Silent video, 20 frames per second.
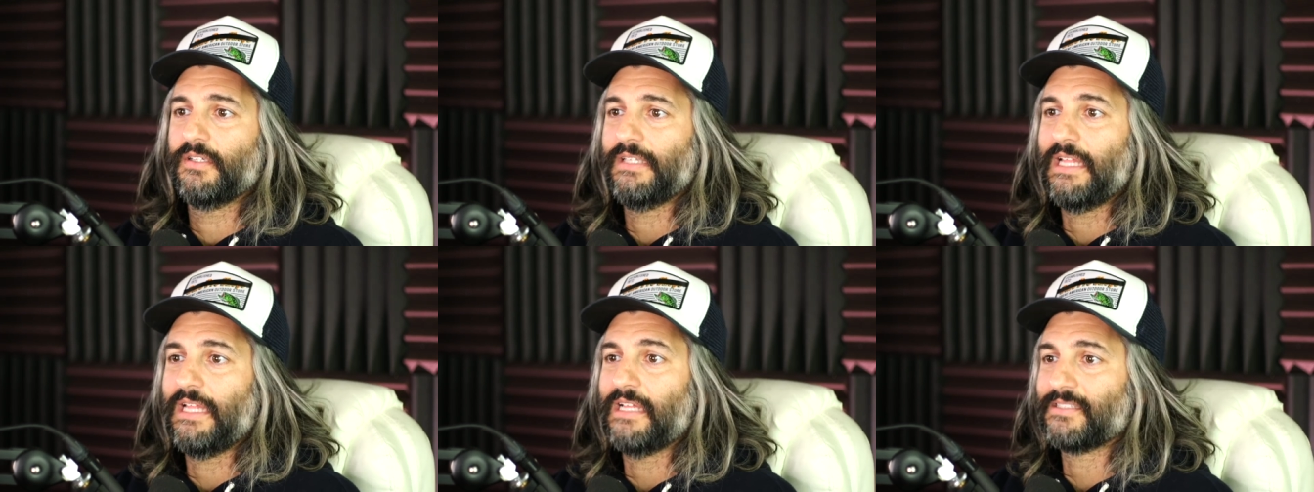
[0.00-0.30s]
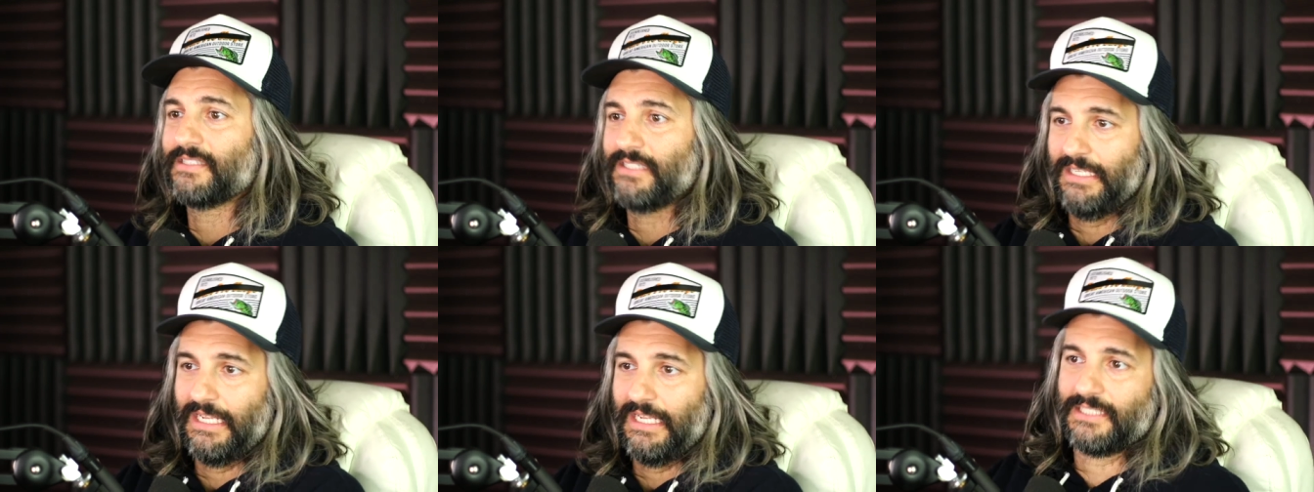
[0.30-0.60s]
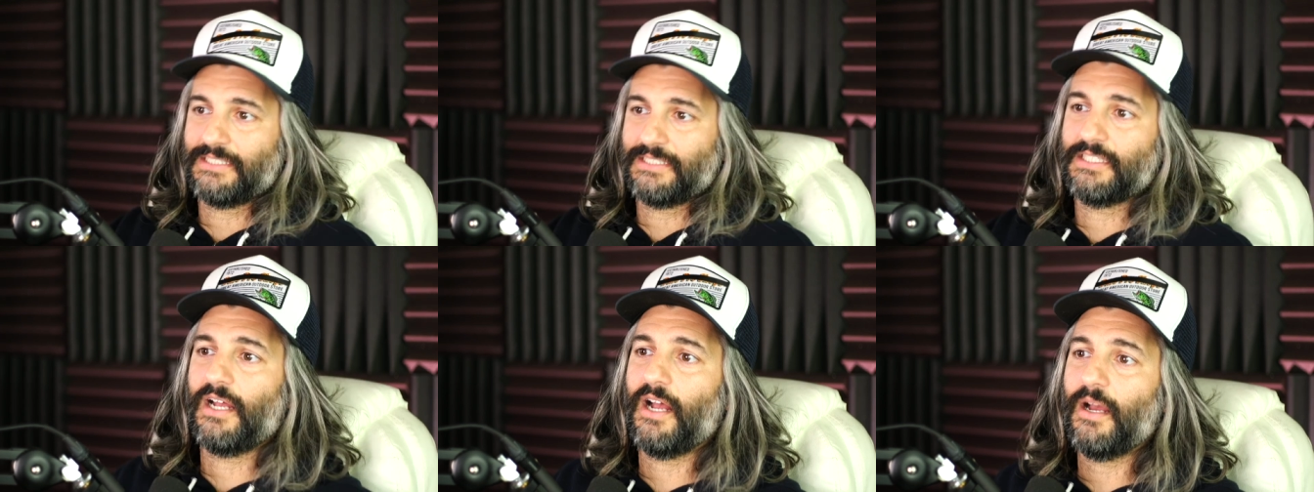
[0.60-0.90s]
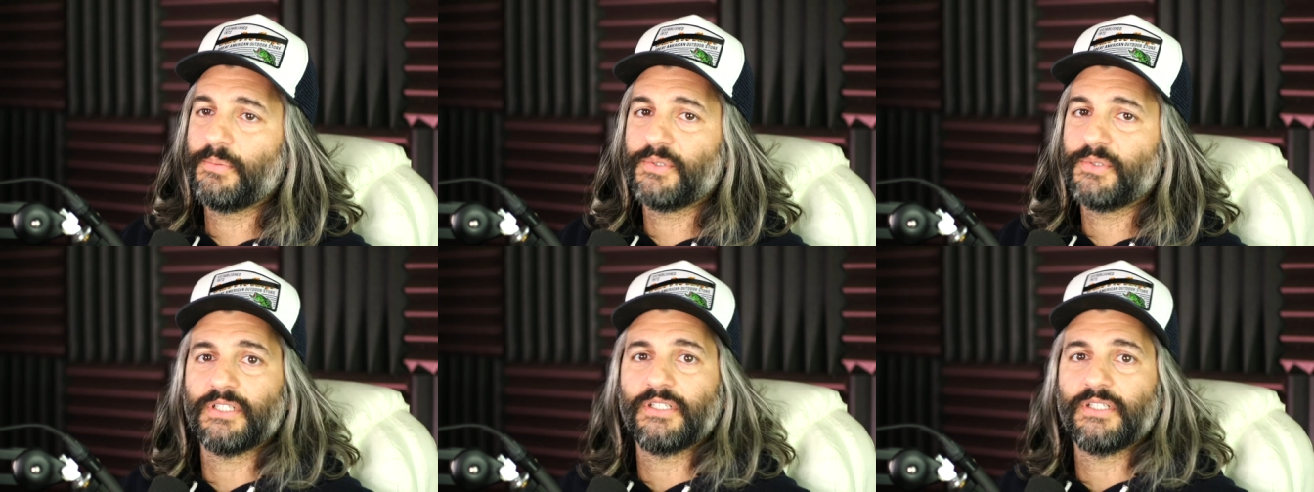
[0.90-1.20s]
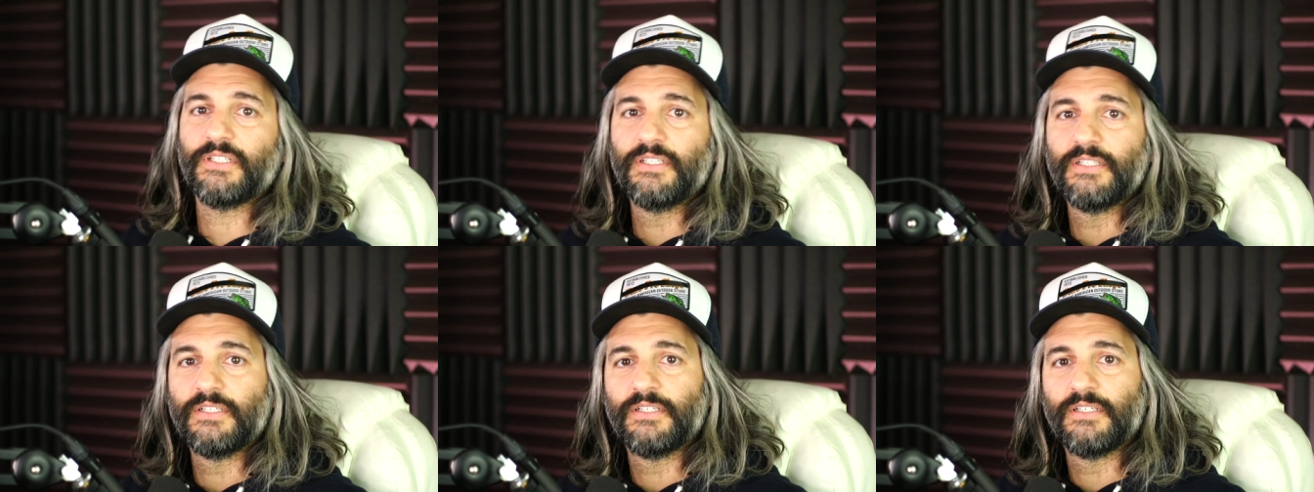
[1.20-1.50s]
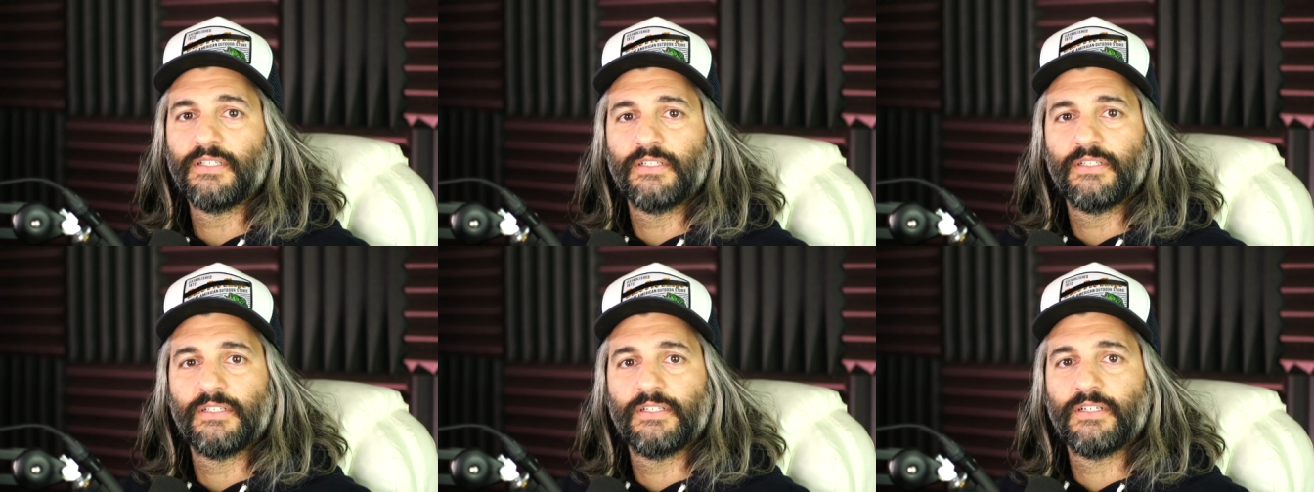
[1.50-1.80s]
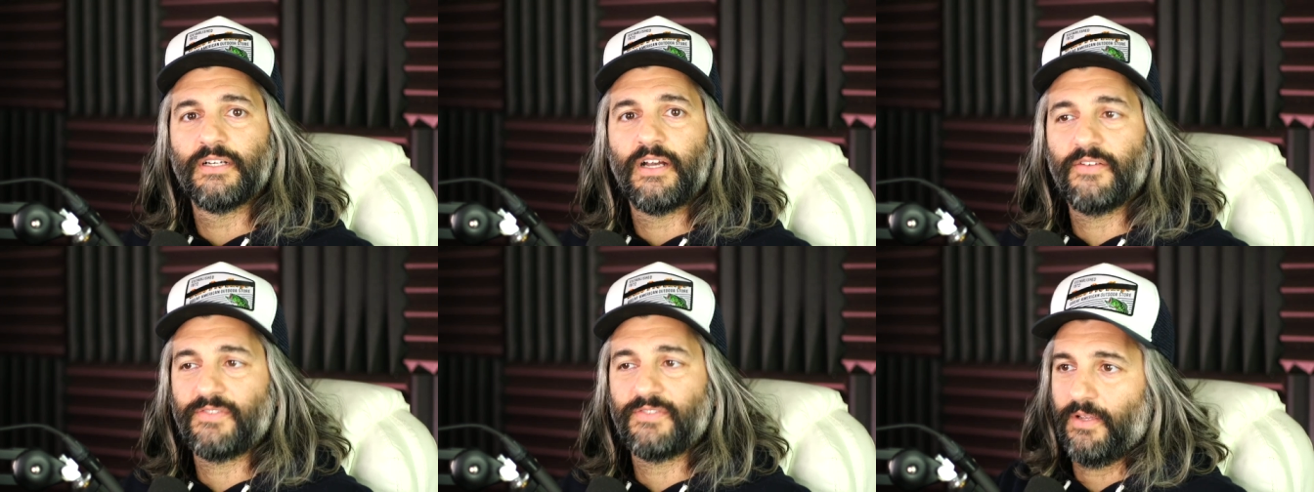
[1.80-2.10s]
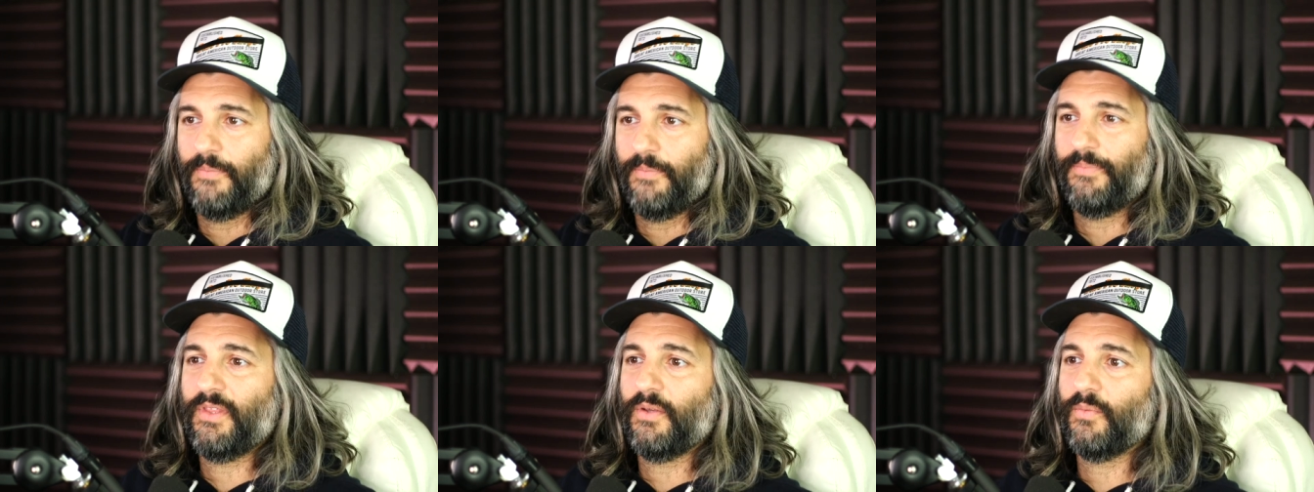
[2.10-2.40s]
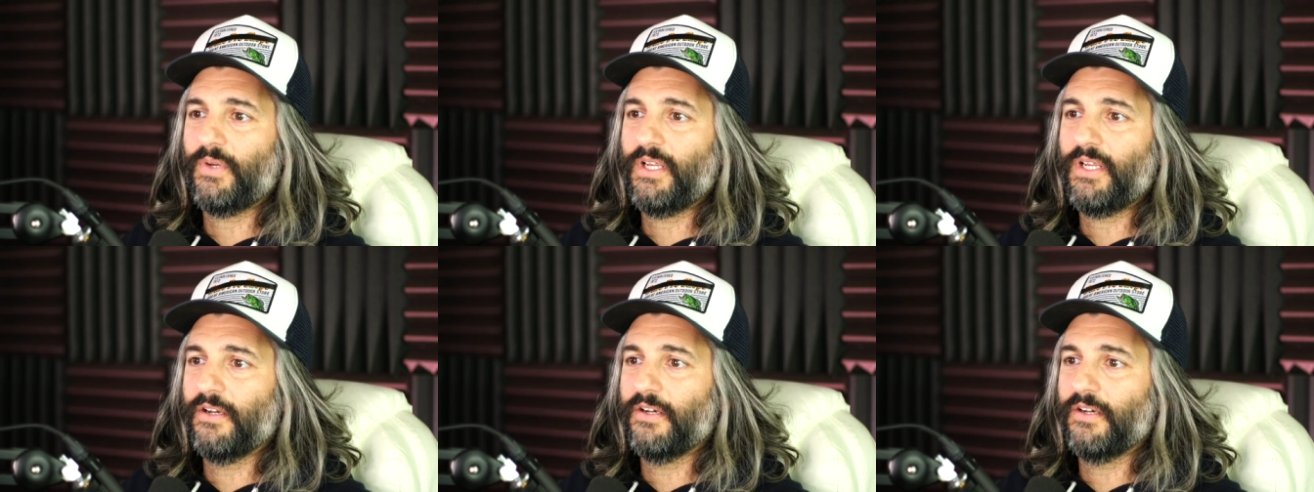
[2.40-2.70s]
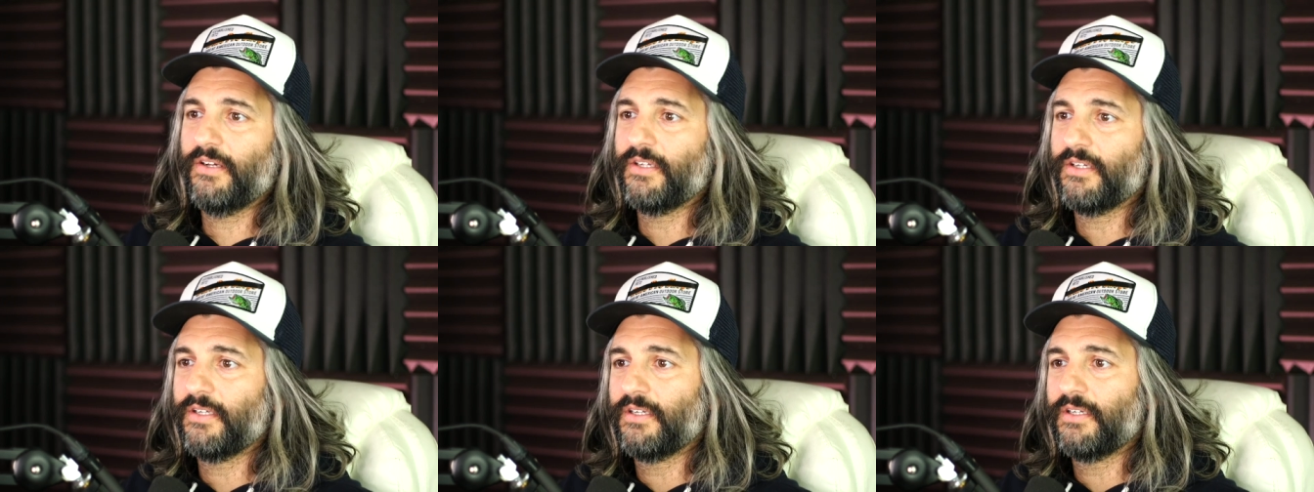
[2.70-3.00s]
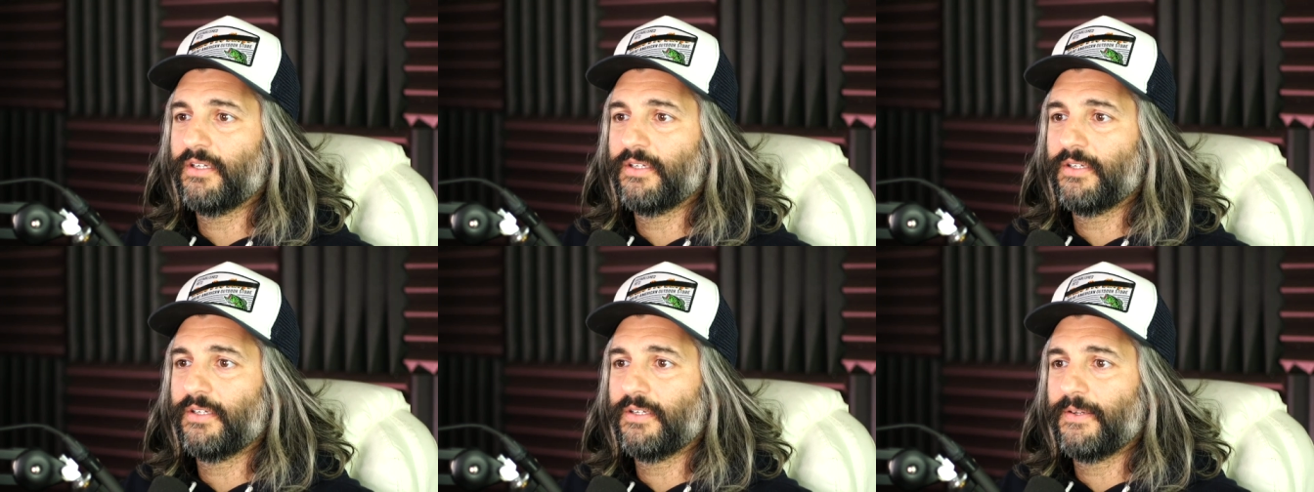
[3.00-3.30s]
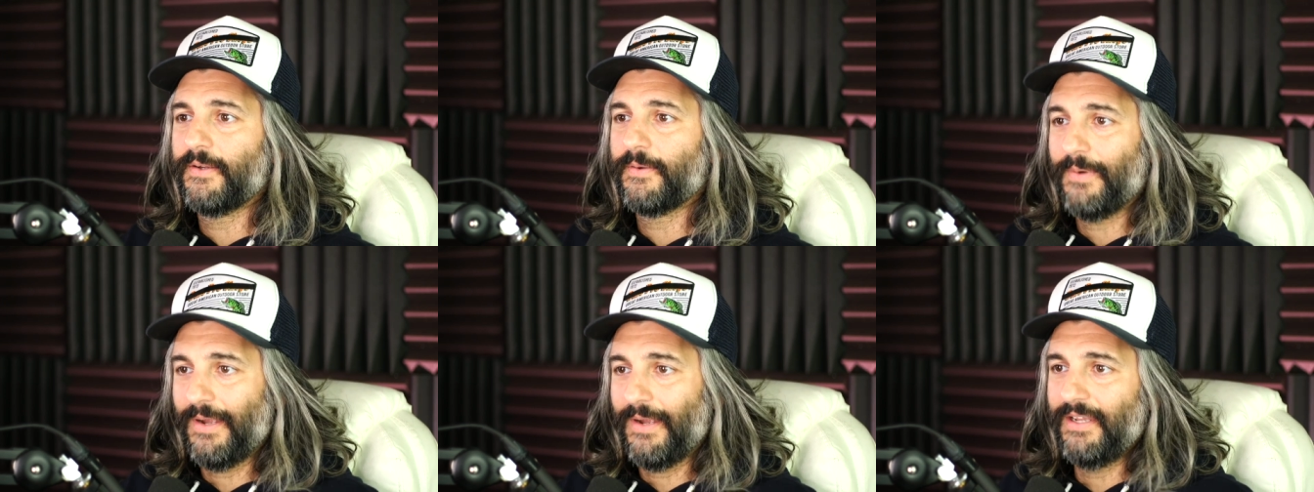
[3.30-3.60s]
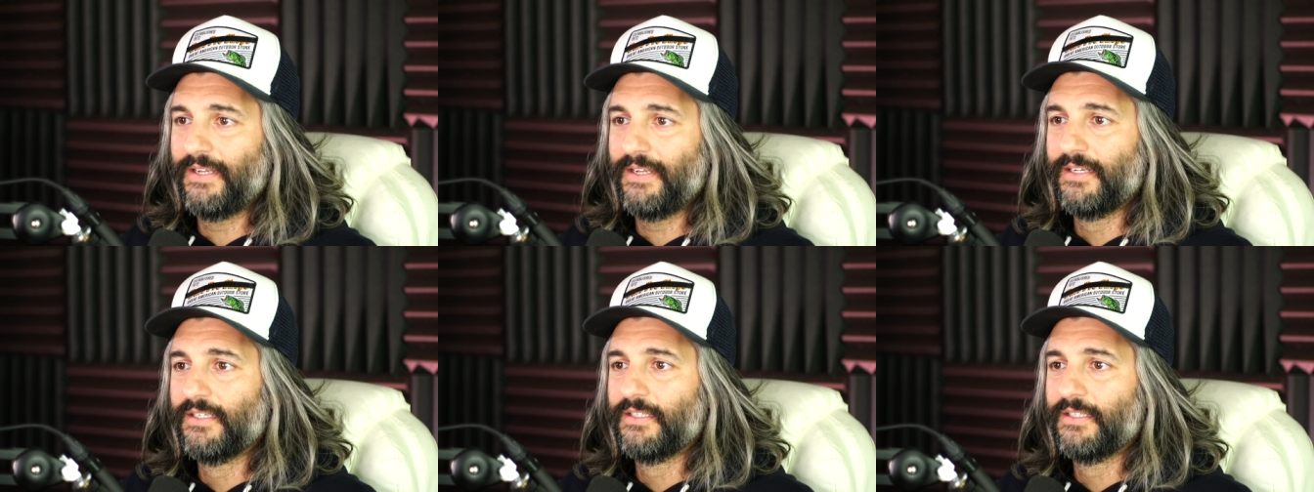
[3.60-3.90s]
that's the next option of something weird, right?